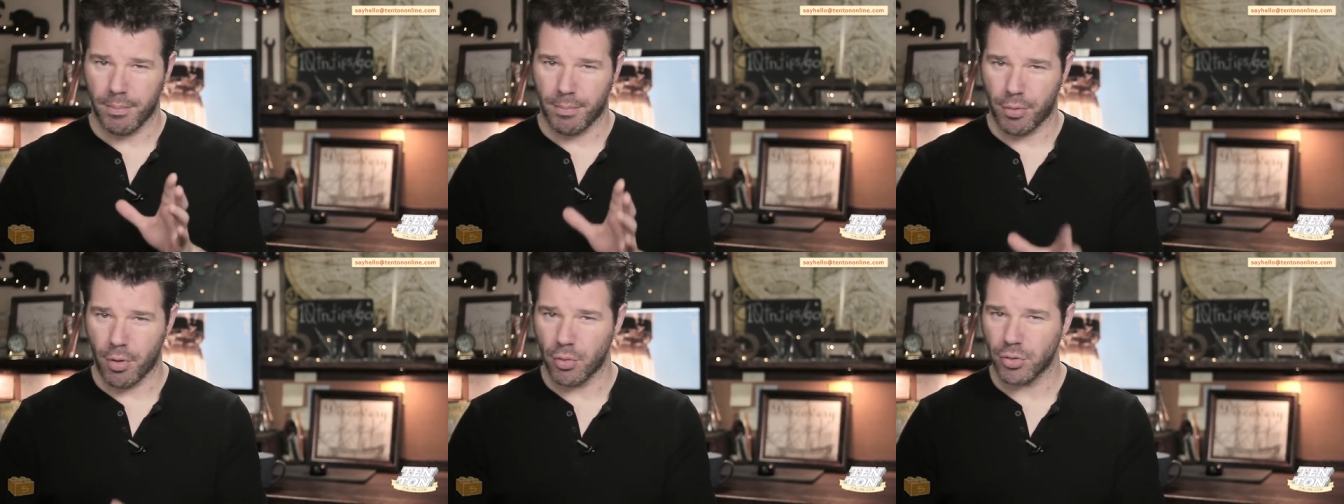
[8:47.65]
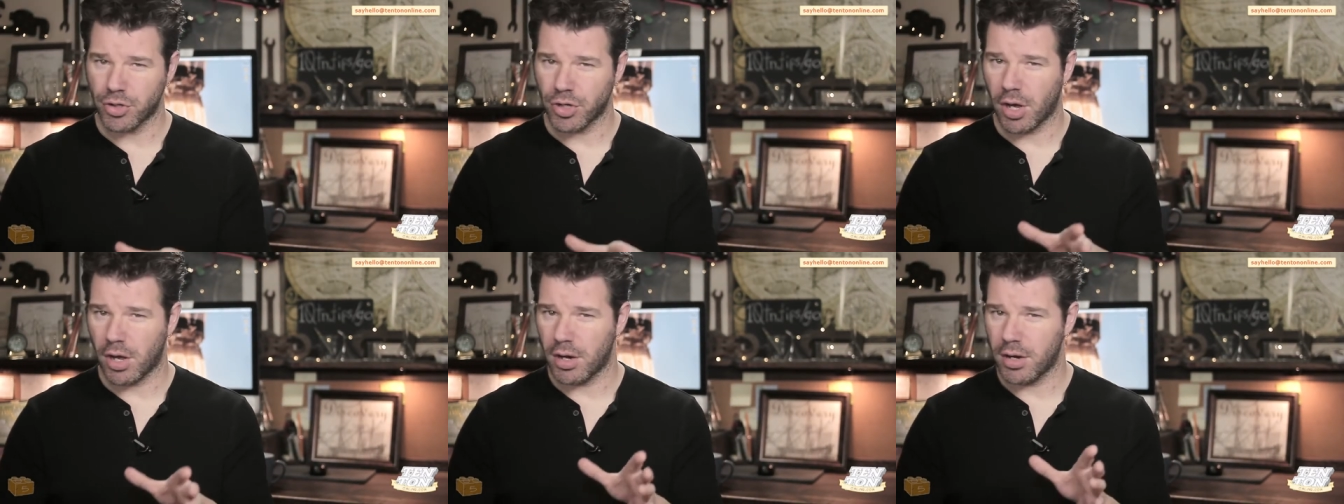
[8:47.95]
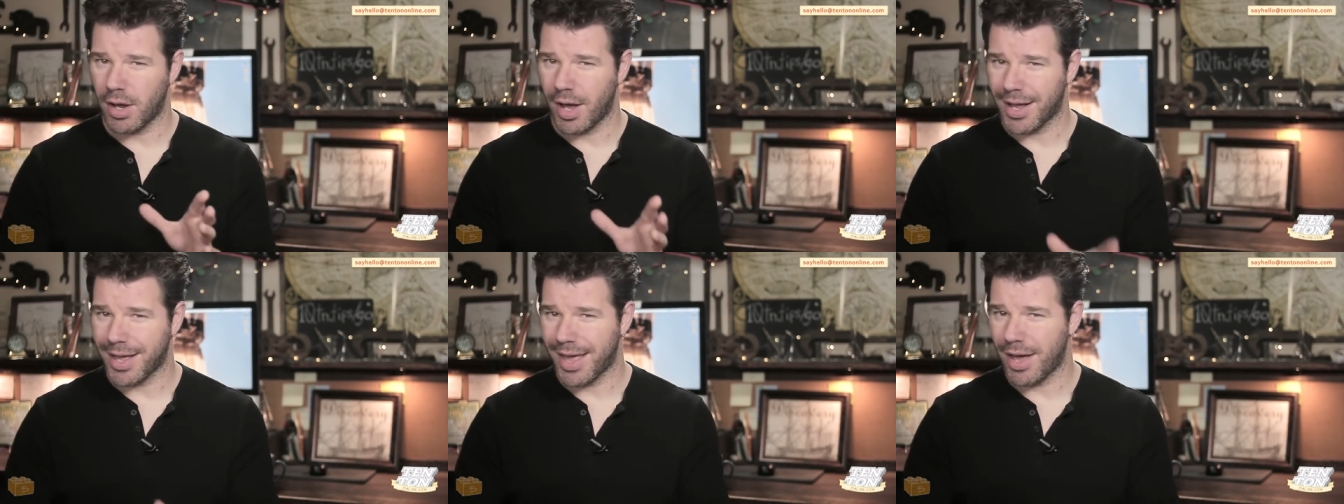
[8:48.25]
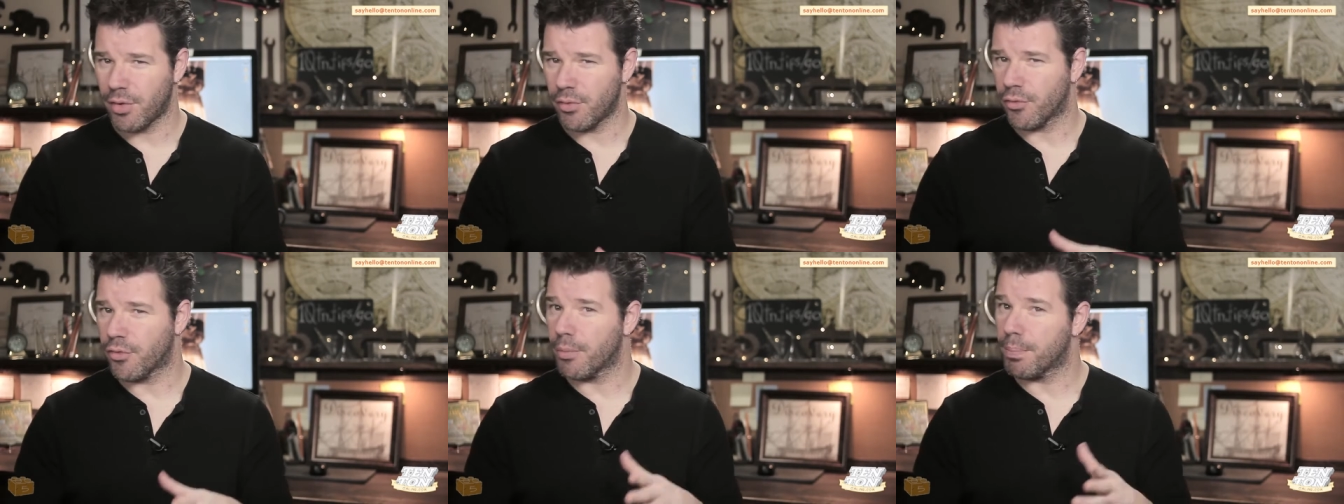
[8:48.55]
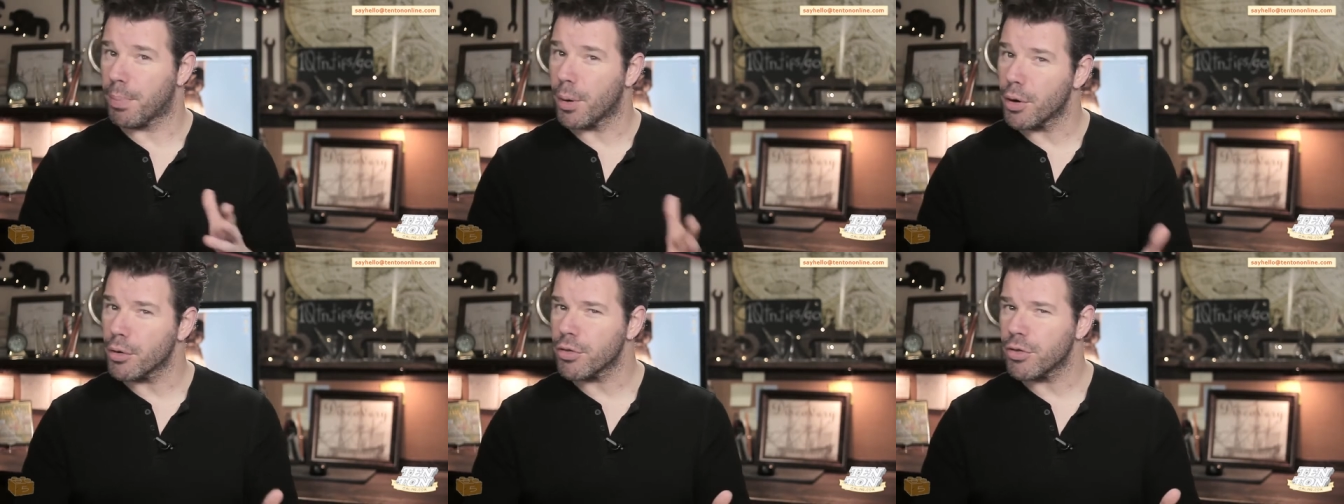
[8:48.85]
Proton account
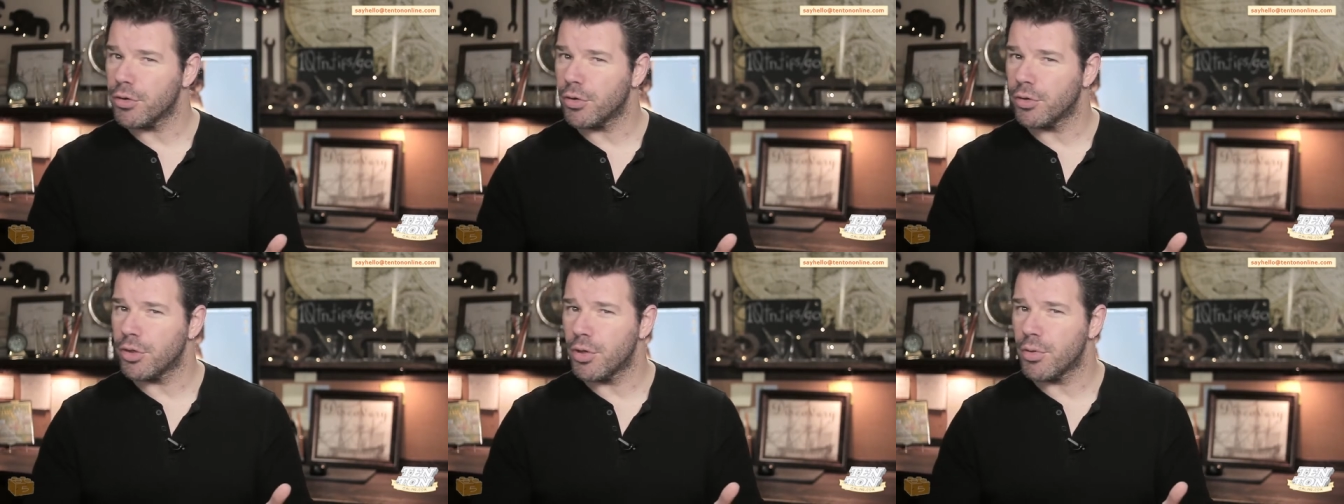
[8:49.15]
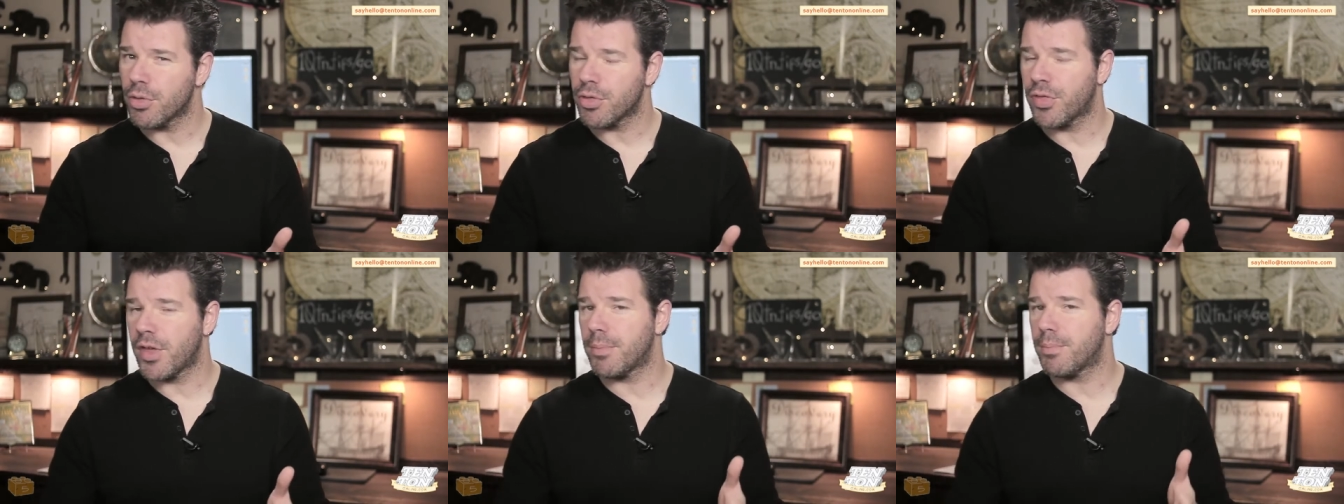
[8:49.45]
for personal use,